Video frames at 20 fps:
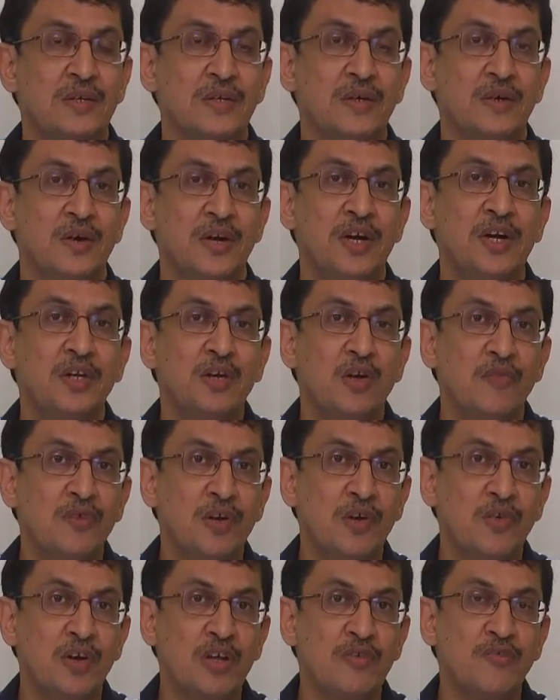rate of
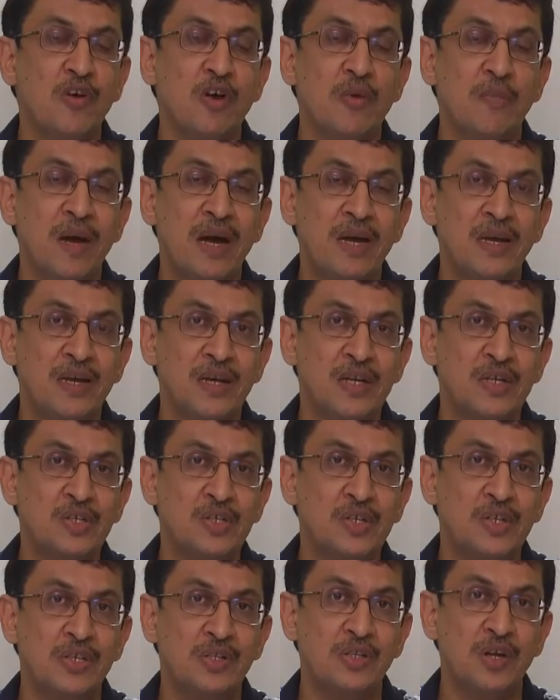duty for baggage
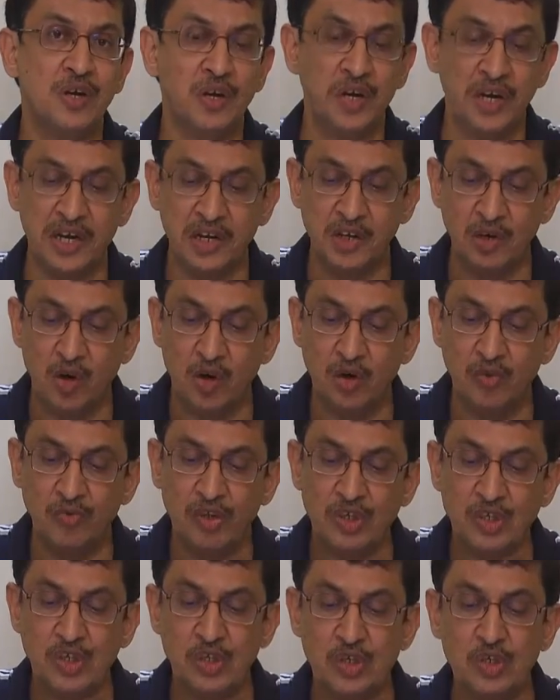is the date on
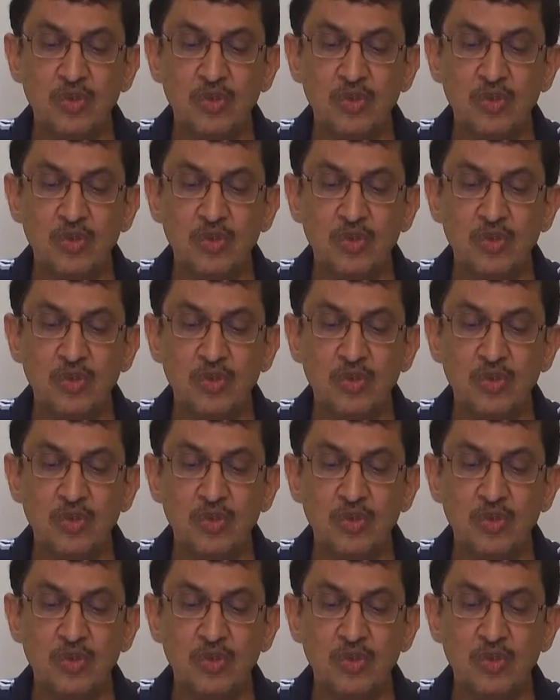which